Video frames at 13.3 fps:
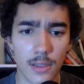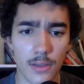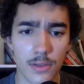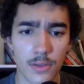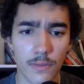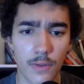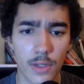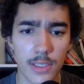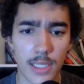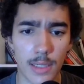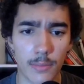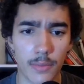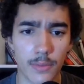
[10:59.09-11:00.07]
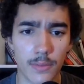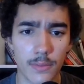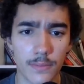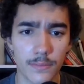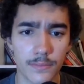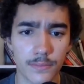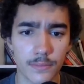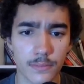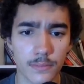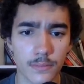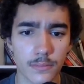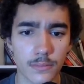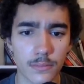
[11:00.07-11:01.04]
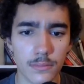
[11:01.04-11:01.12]
So for example,
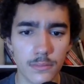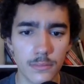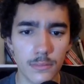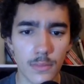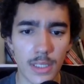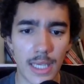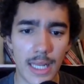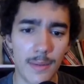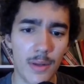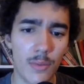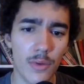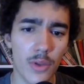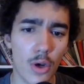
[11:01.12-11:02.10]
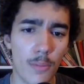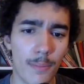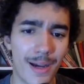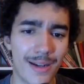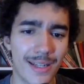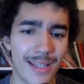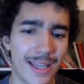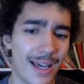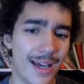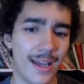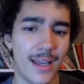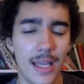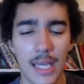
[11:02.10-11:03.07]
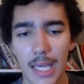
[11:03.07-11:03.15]
I mean, with compounding, I
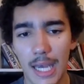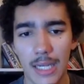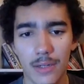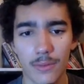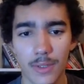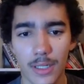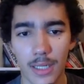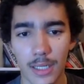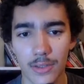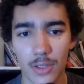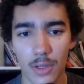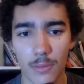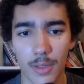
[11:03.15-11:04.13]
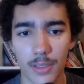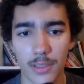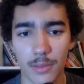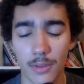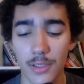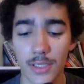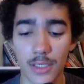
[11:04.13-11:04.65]
don't really to compound, to be honest.